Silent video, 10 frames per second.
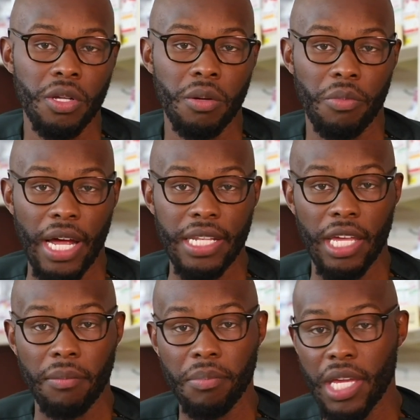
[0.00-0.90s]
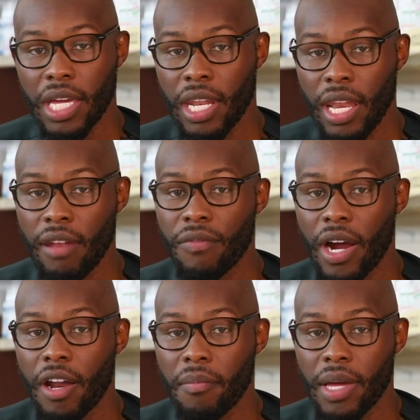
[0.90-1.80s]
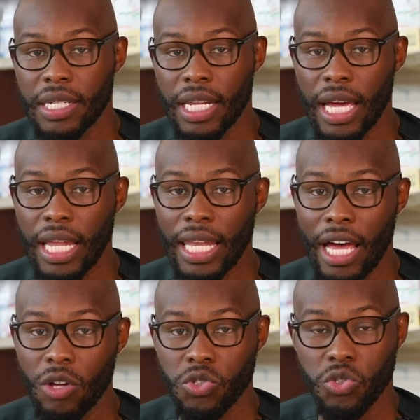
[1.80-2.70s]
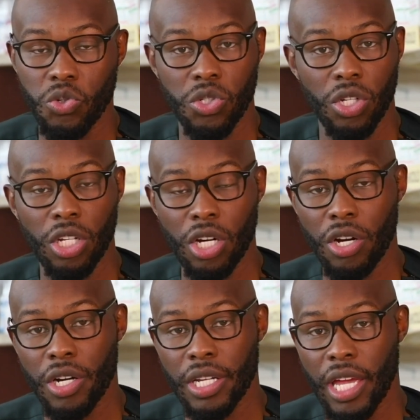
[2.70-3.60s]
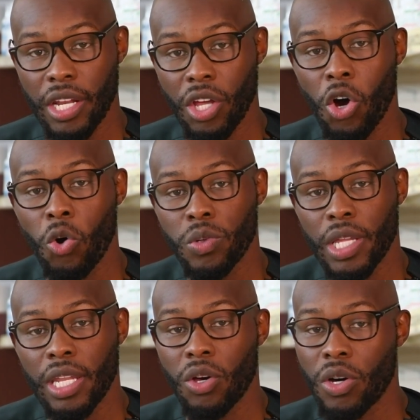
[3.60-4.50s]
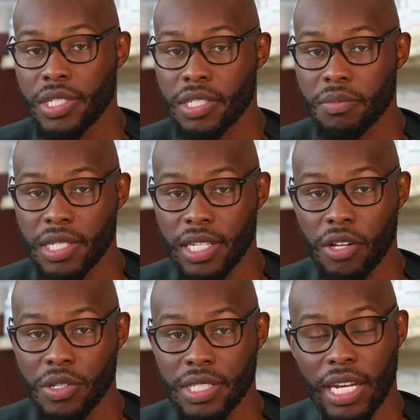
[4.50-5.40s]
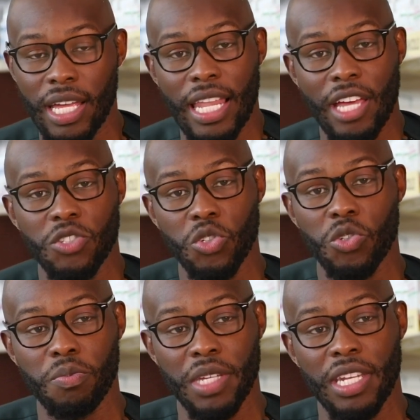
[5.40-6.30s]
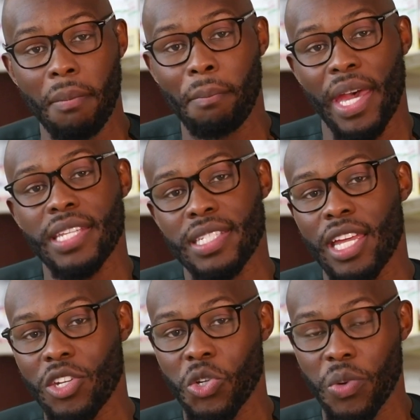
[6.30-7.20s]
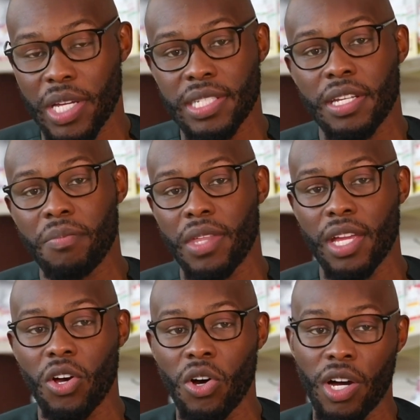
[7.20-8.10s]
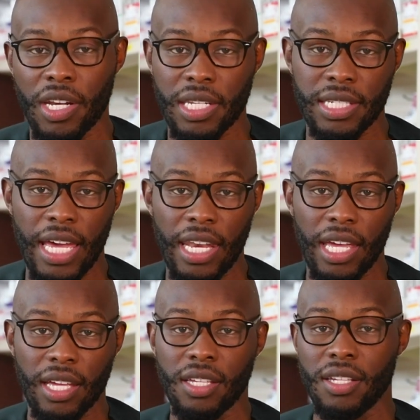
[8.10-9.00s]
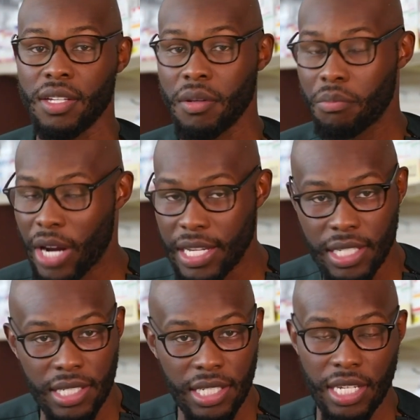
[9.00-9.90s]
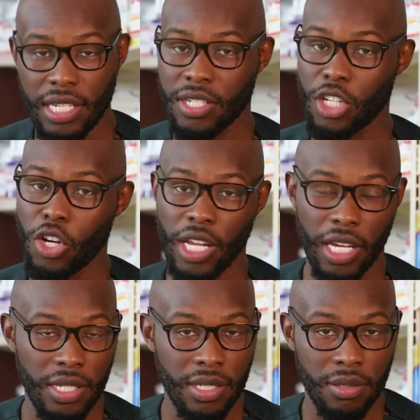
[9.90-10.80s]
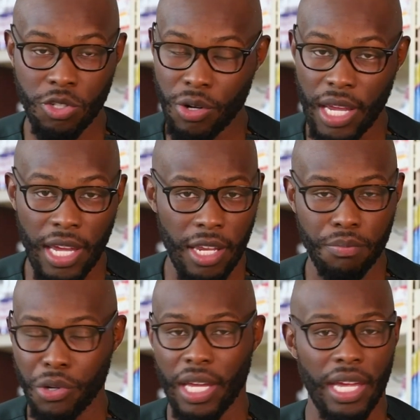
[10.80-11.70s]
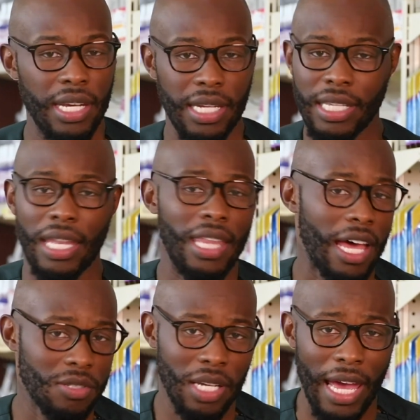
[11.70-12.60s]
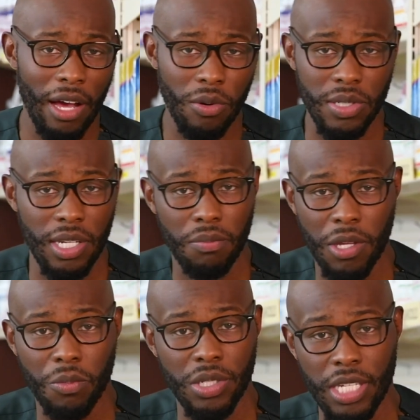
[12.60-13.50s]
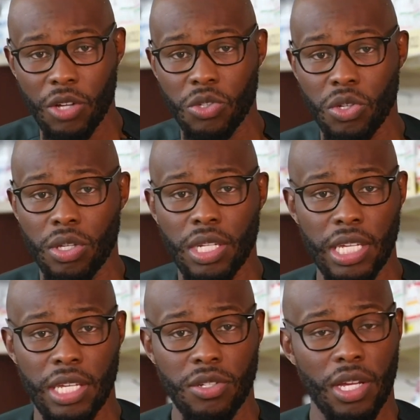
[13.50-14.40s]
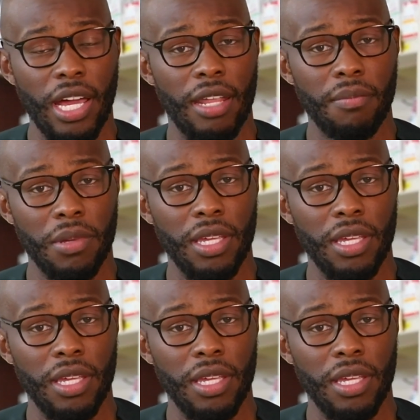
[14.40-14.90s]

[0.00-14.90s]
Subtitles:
but I think being in an environment that allows you to learn and hone in on some skills that allows you to be the best at doing something or understanding processes, learning a trade, putting in the 10,000 hours that people tell you you need to kind of